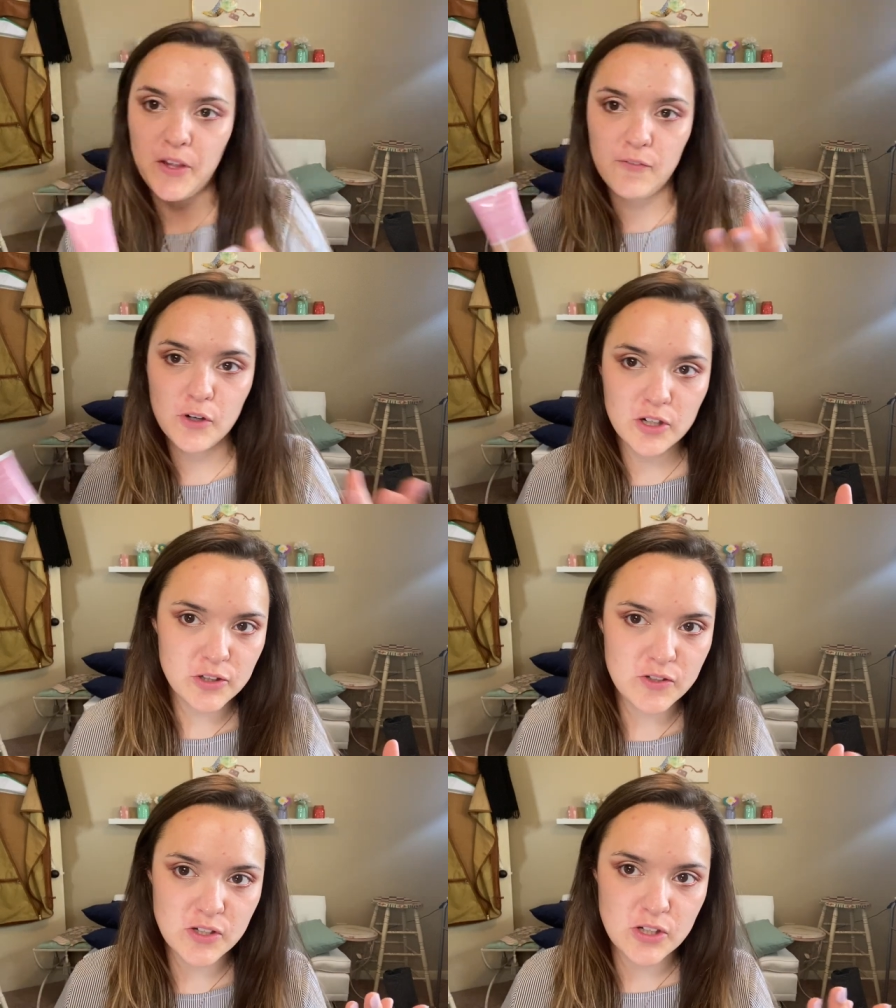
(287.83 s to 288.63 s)
If you're
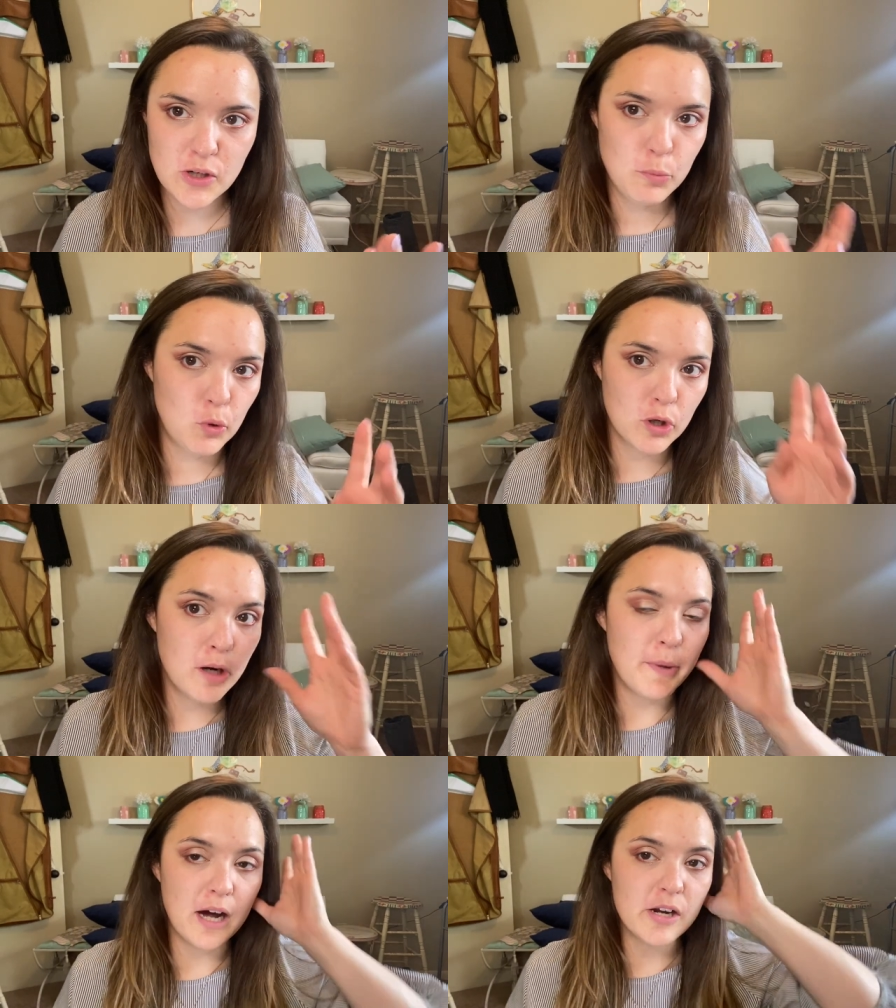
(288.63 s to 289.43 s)
interested to know more
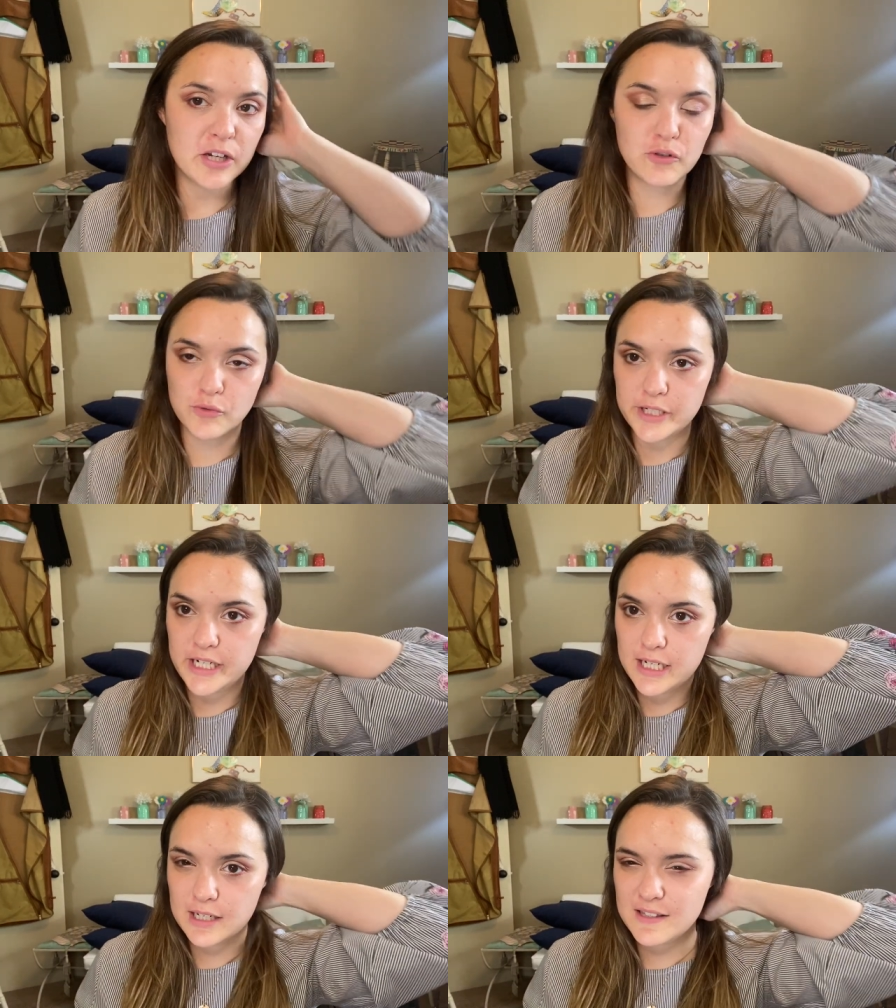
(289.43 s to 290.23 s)
about
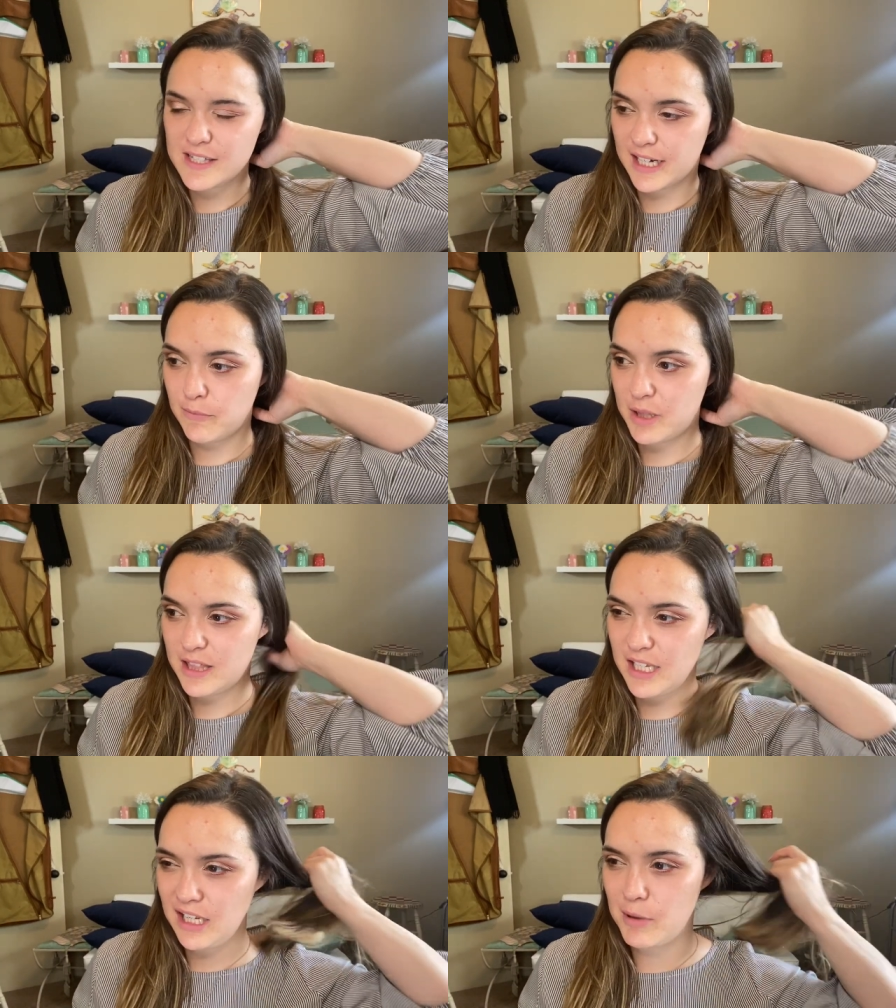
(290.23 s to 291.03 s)
ingredients, like I've been
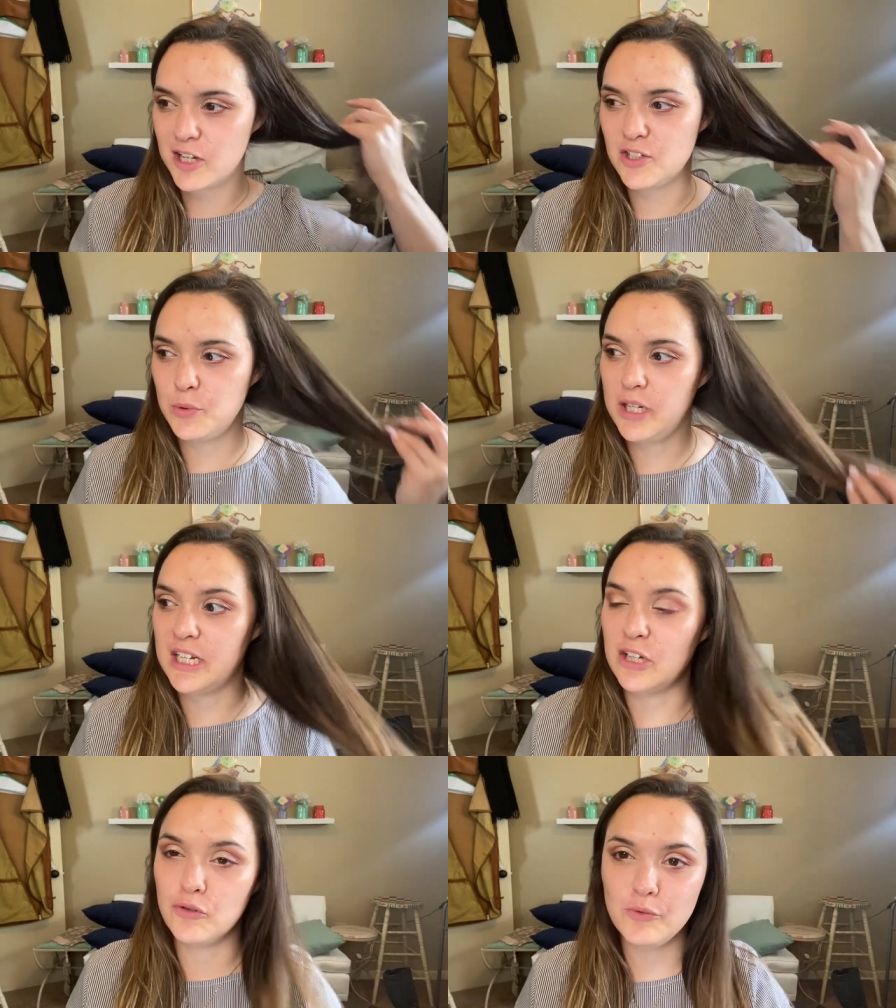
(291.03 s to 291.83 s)
thinking about doing an
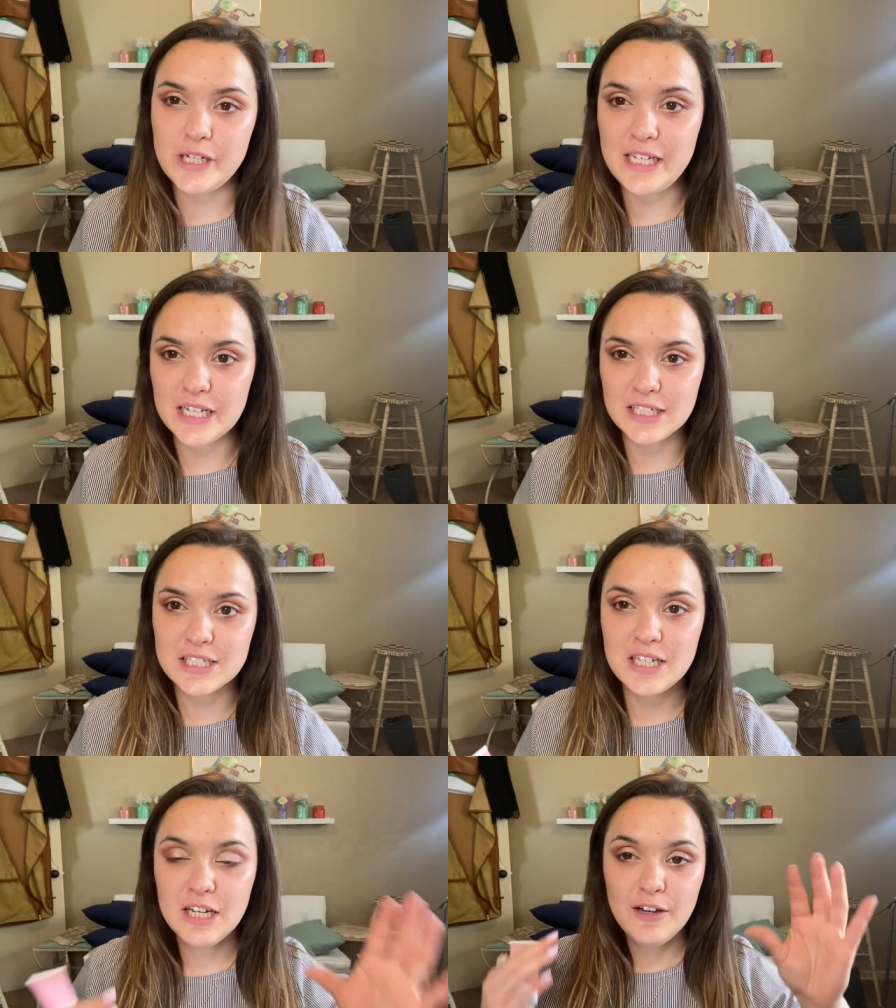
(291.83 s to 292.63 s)
ingredient